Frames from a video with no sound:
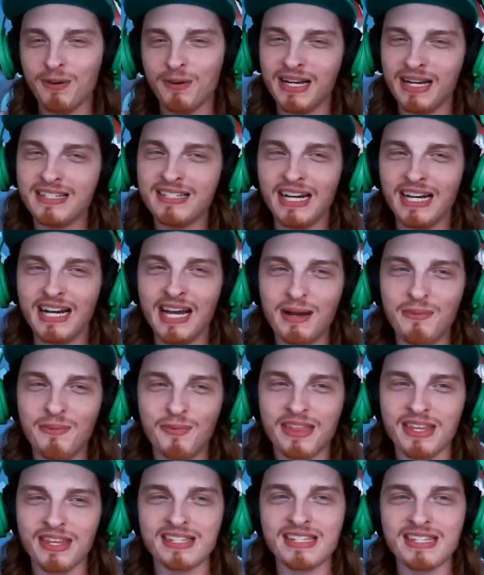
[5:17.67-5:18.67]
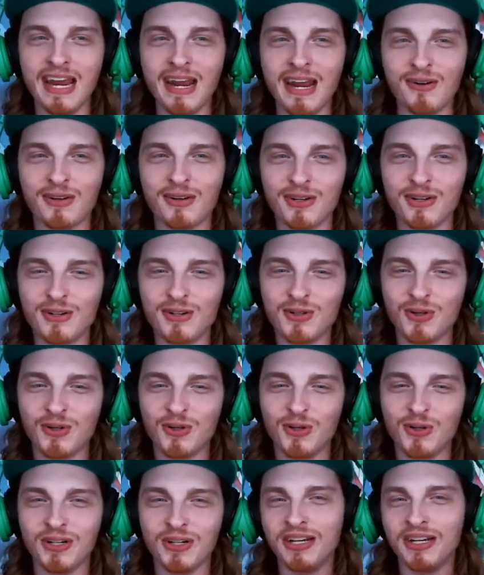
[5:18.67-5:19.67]
my time with the standard
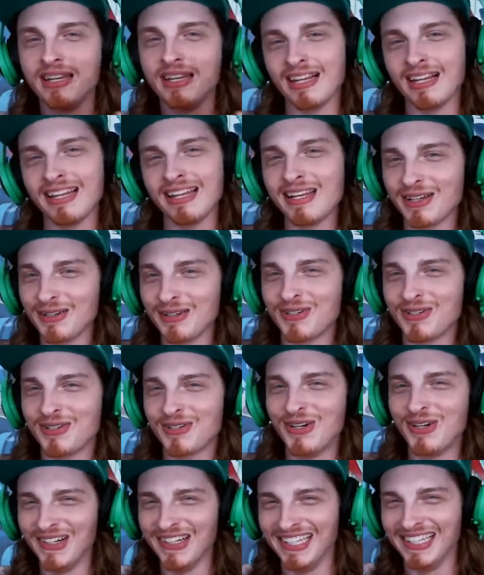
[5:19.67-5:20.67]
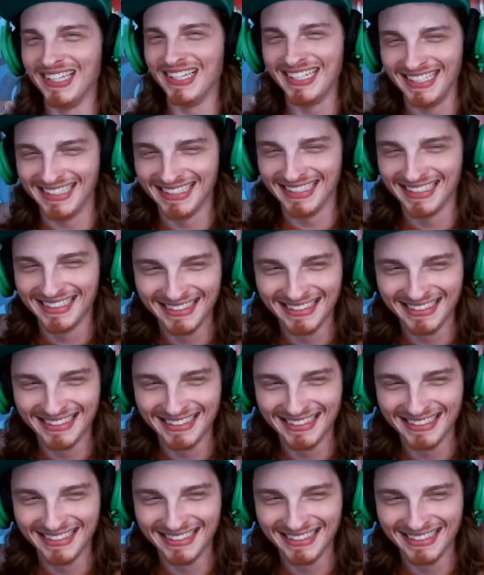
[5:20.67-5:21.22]
controller and the Elite controller.